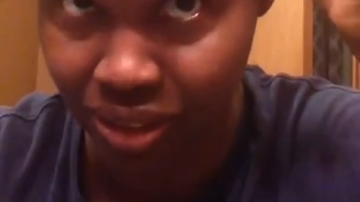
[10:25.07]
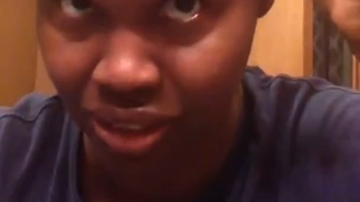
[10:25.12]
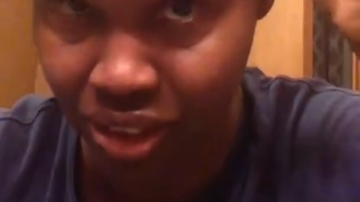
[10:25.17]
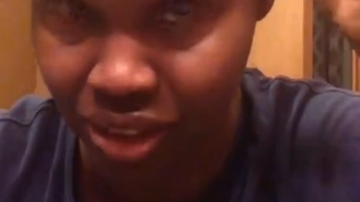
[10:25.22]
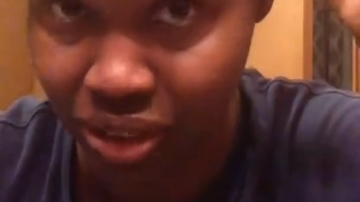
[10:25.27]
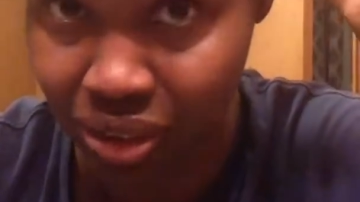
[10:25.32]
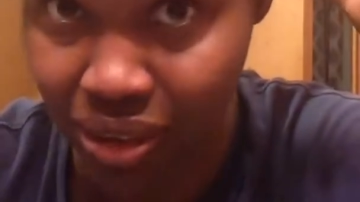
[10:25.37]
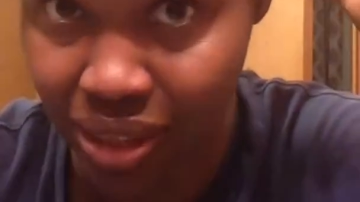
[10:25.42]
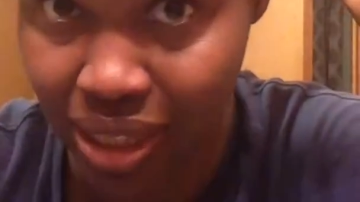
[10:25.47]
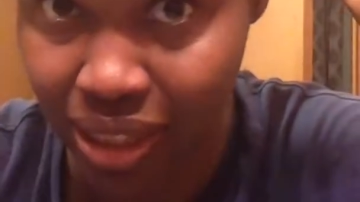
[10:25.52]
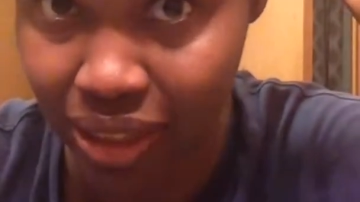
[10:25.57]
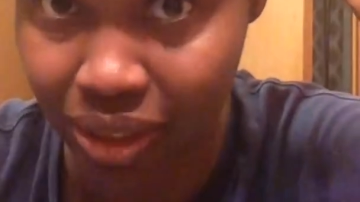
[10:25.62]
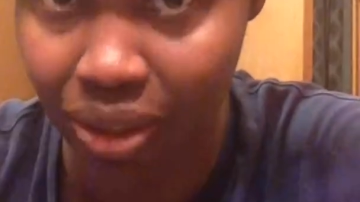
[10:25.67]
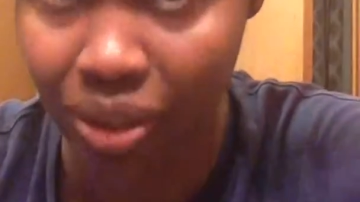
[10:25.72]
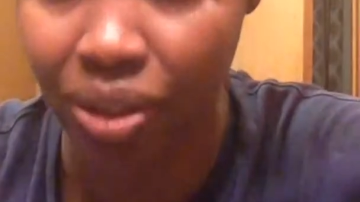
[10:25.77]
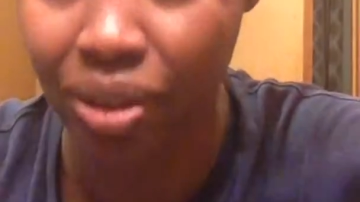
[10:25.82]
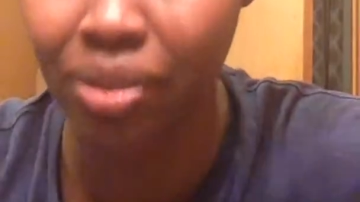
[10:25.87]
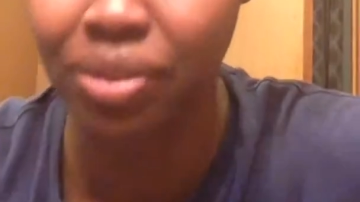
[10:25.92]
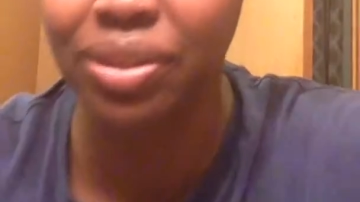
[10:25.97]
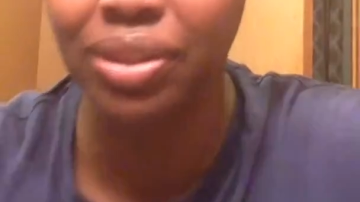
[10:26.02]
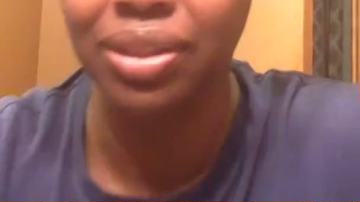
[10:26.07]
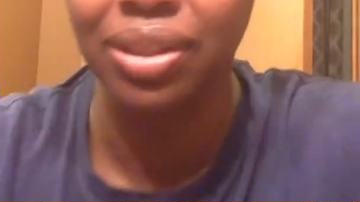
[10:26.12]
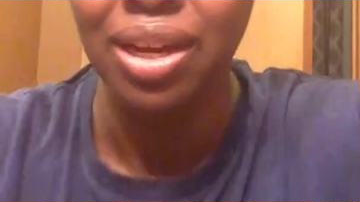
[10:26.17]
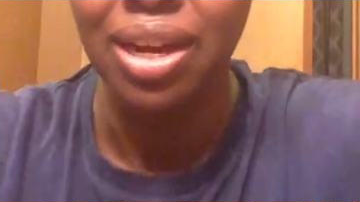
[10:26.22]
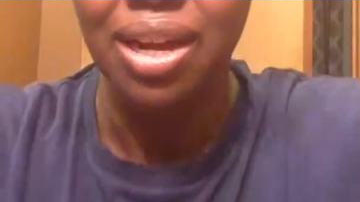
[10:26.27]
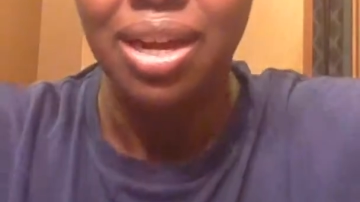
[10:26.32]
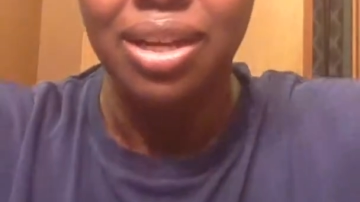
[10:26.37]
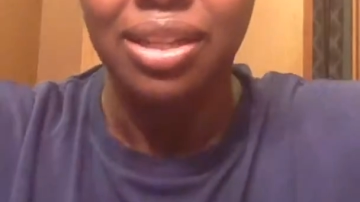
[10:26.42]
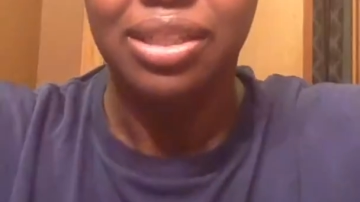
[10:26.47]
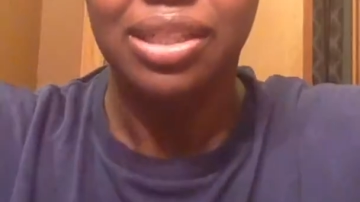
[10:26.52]
just so that it curls.
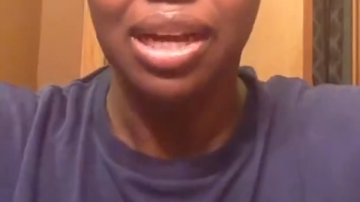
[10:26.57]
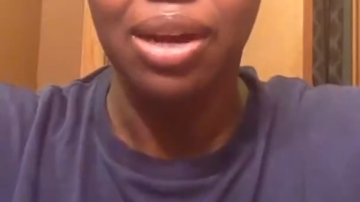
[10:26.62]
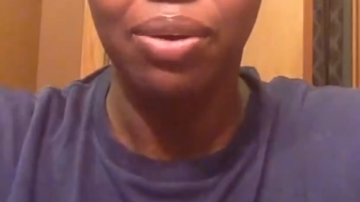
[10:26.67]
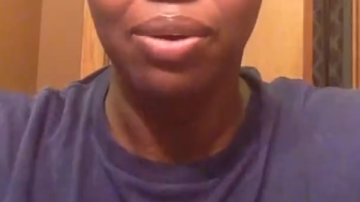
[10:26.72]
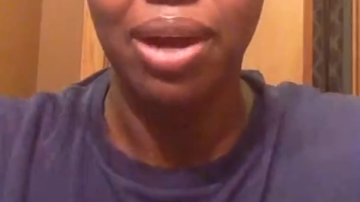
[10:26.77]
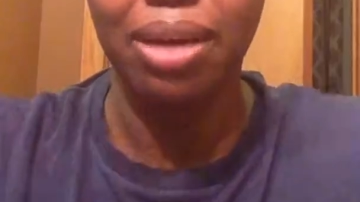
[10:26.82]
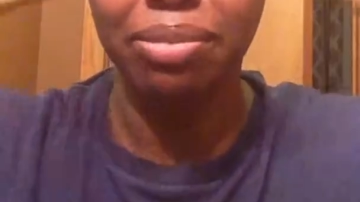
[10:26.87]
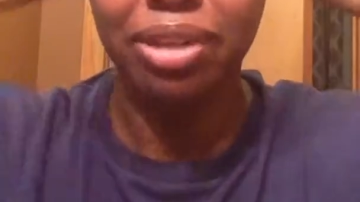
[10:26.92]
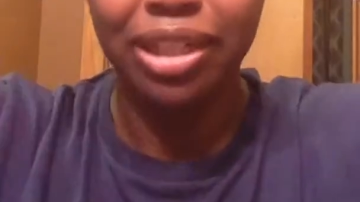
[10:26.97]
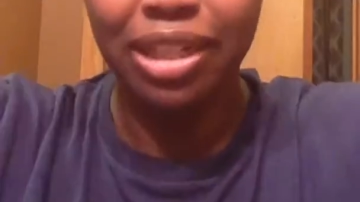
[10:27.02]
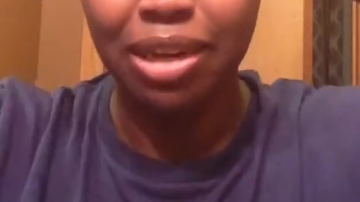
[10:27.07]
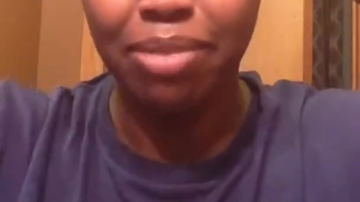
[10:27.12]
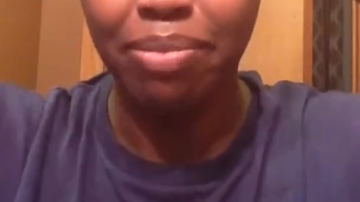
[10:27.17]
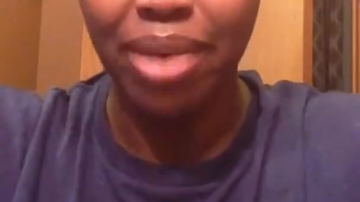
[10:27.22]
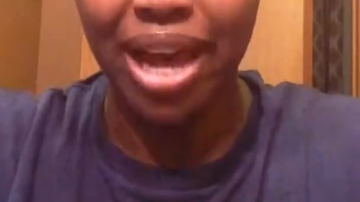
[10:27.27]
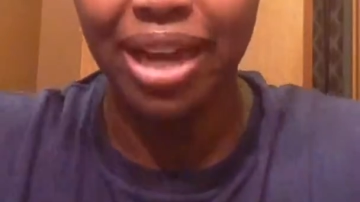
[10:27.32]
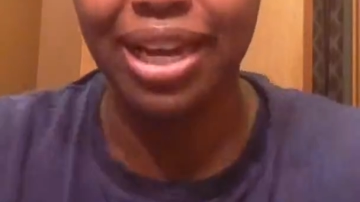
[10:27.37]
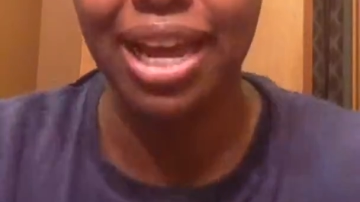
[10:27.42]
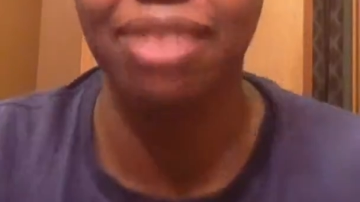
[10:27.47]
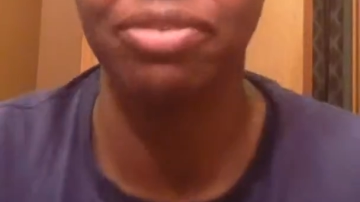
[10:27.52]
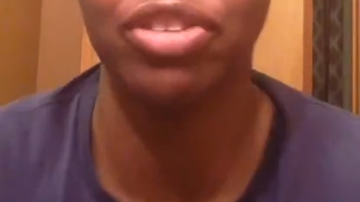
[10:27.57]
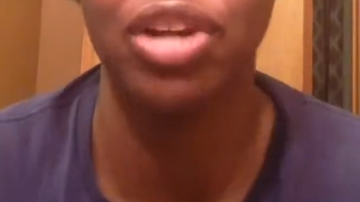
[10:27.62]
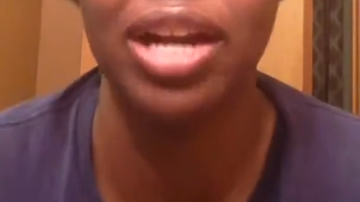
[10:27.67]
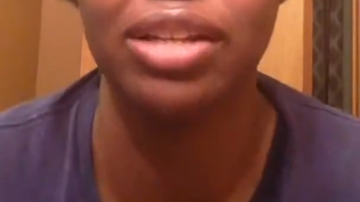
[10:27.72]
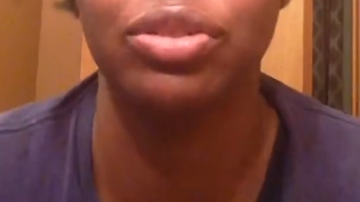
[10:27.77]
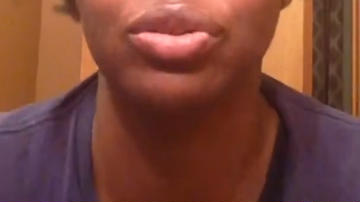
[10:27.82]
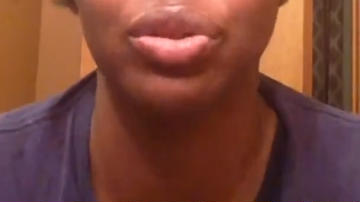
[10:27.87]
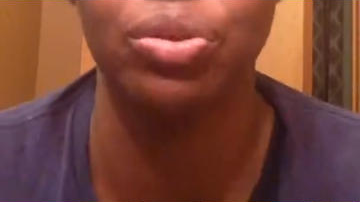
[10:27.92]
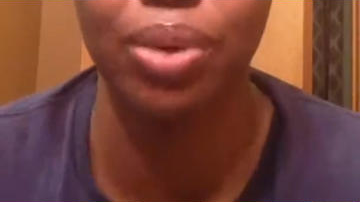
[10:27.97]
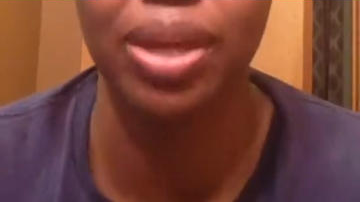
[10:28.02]
So I'm going to come back after
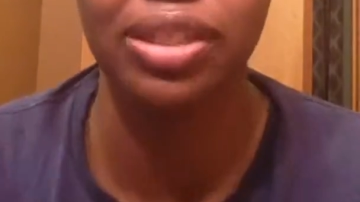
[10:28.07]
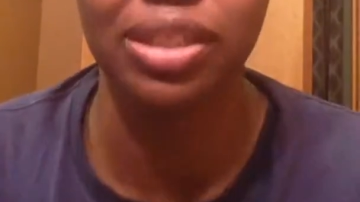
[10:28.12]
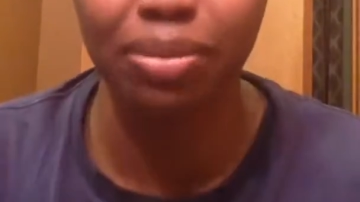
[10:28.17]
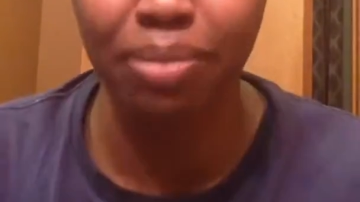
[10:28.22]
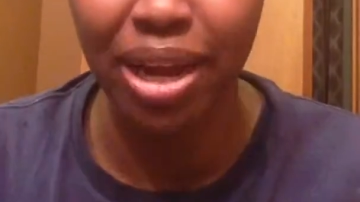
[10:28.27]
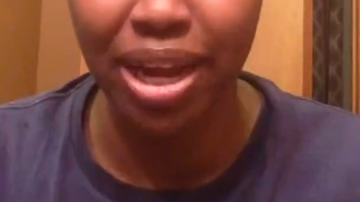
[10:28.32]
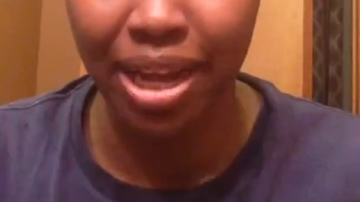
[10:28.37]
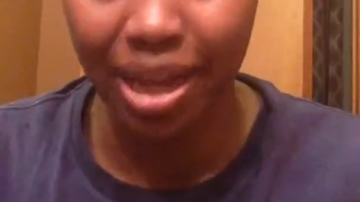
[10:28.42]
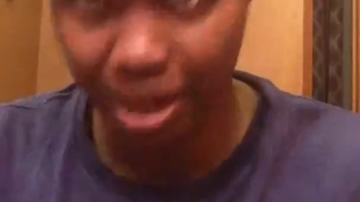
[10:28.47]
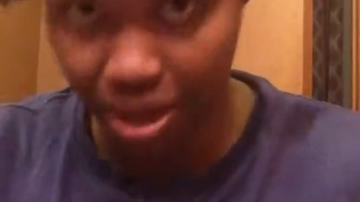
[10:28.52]
I do the rest of my